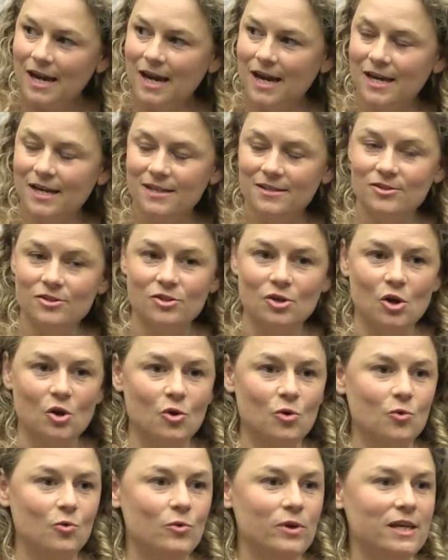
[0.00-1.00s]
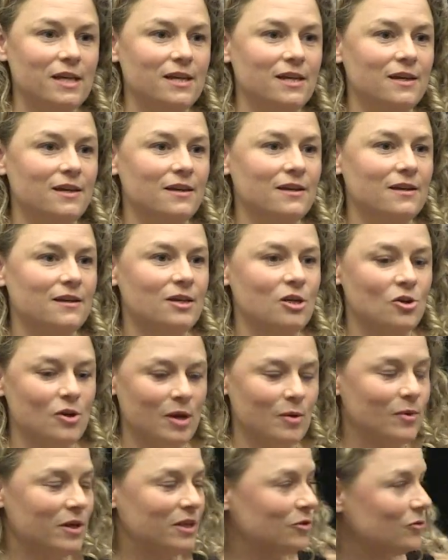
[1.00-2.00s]
And so we, you
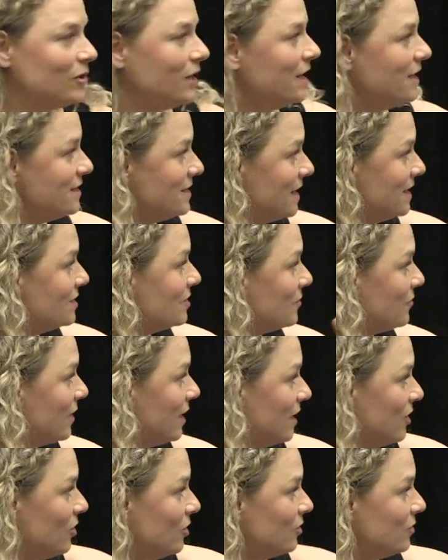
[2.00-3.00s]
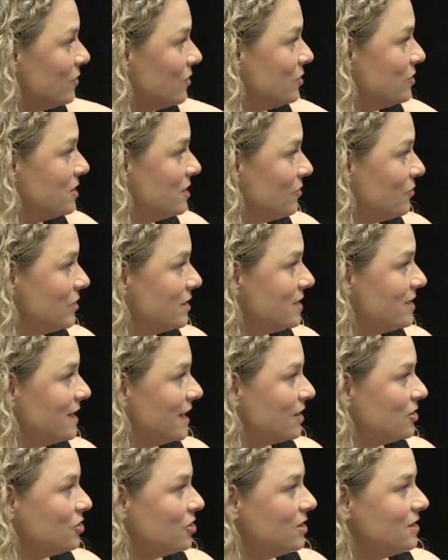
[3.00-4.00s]
know, I went through and identified all of those different
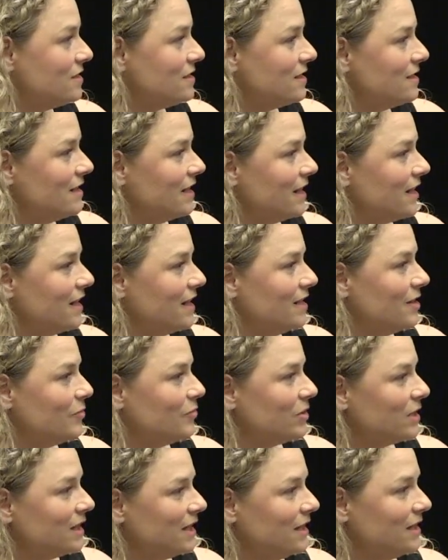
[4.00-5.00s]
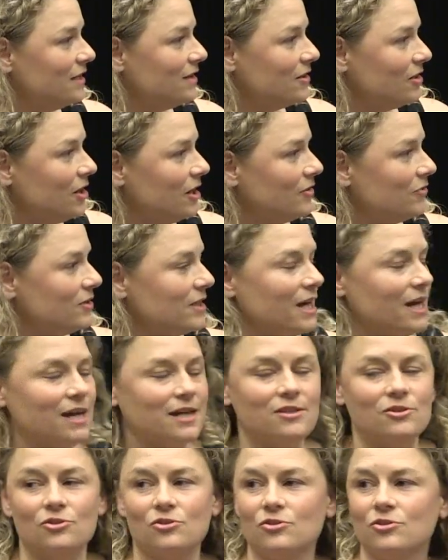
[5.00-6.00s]
sections and then kind of played off the
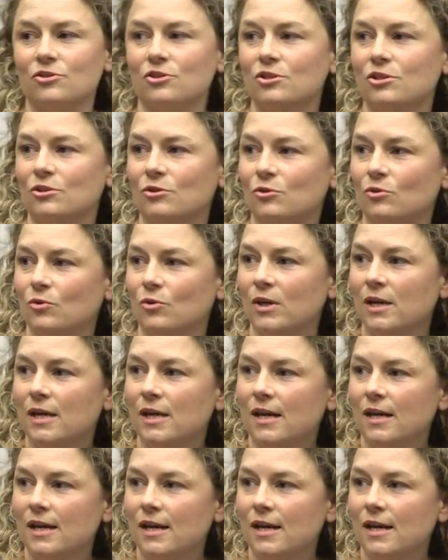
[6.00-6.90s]
actors to